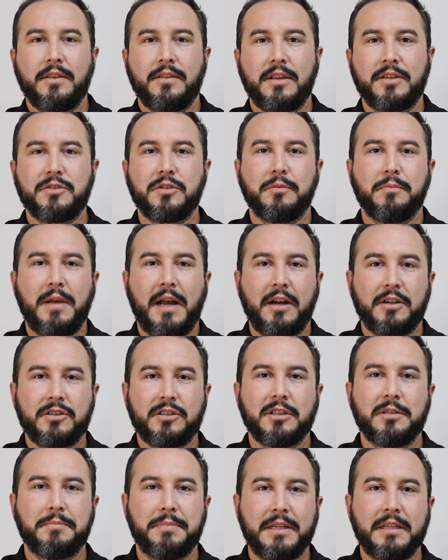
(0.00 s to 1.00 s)
This will
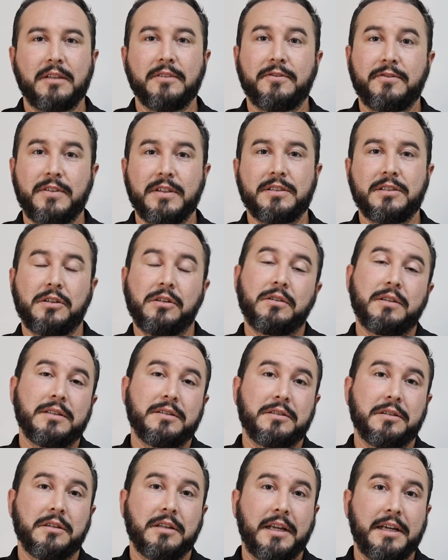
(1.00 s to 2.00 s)
actually be the physical
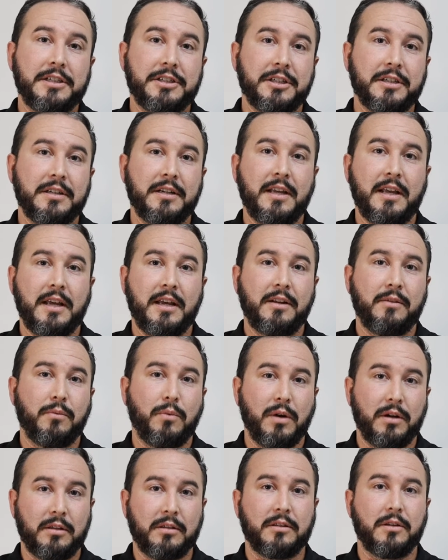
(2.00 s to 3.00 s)
installation and
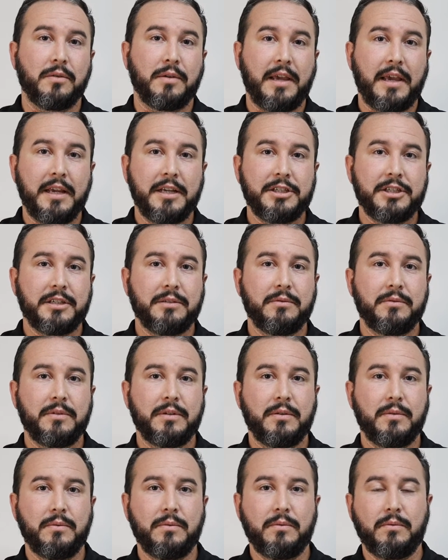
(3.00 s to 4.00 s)
where the location
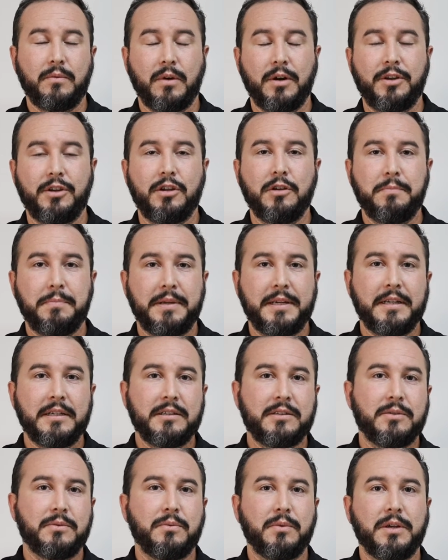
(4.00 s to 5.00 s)
where you
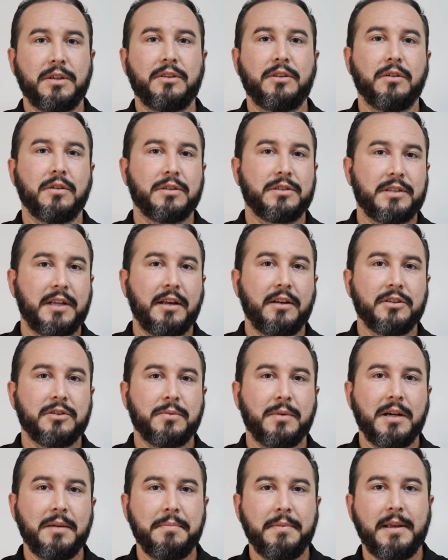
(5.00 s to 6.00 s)
picked with your sales
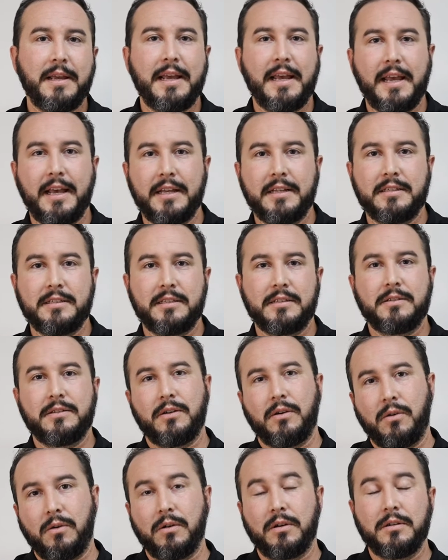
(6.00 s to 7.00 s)
rep and
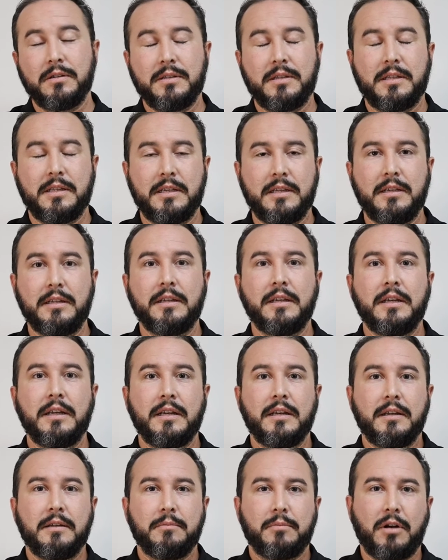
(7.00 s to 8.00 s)
or the
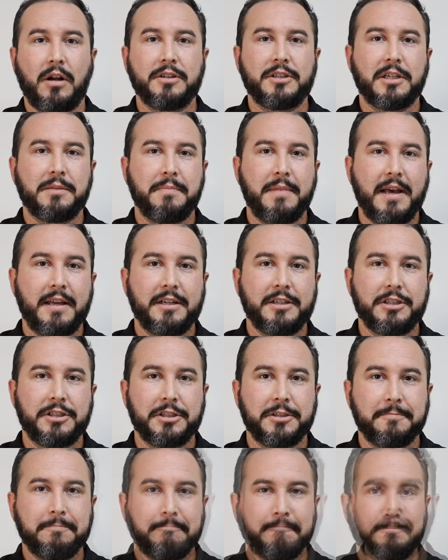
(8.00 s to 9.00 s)
project
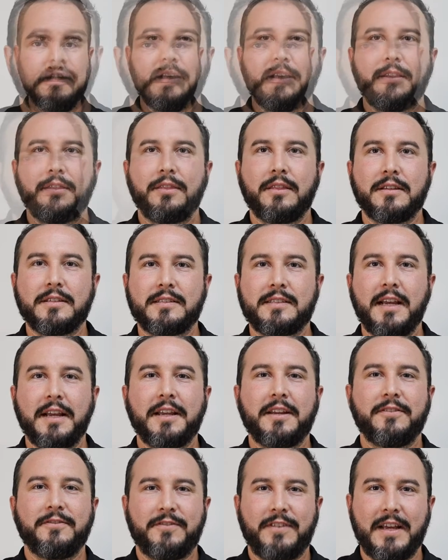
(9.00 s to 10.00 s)
manager. The
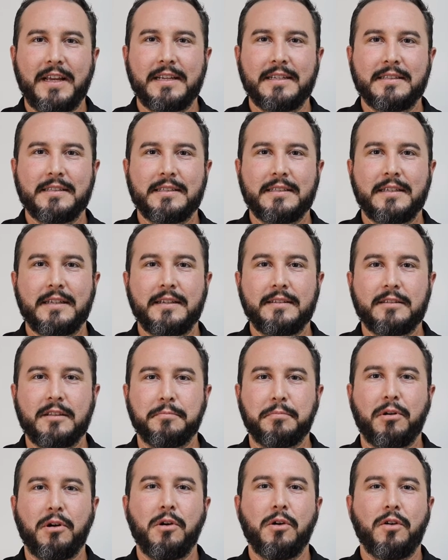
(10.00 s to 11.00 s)
second phase is the
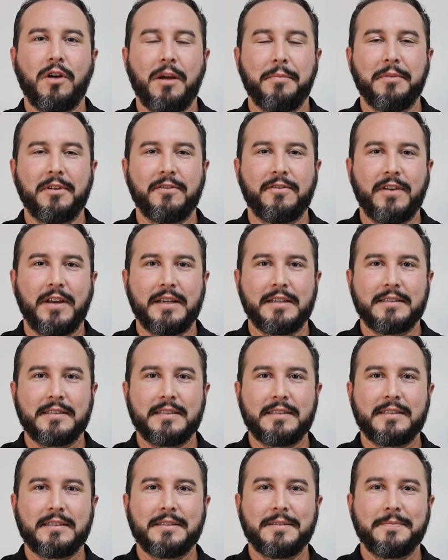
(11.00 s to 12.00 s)
programming
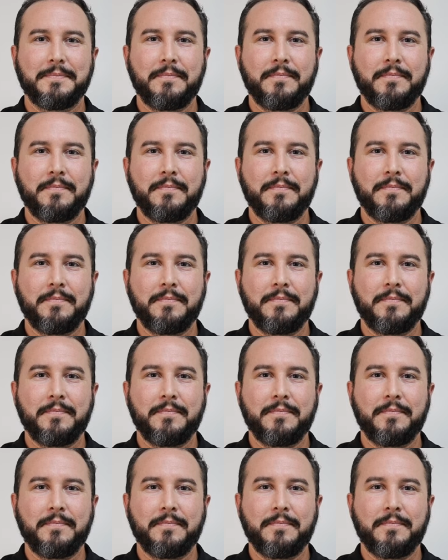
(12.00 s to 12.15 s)
phase.